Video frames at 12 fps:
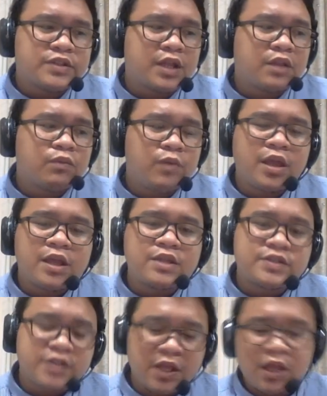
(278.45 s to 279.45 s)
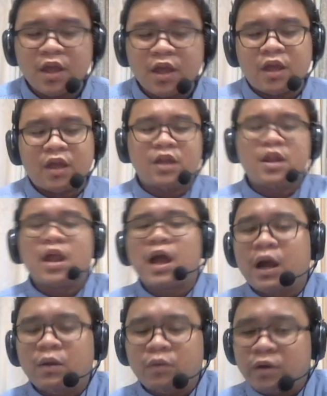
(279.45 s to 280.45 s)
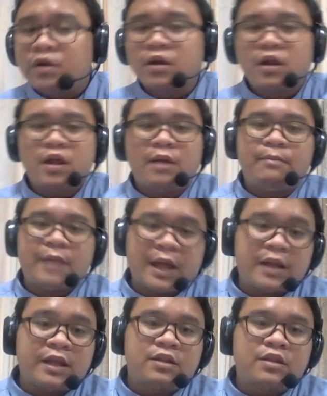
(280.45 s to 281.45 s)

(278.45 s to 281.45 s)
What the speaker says: that we can see in our planet.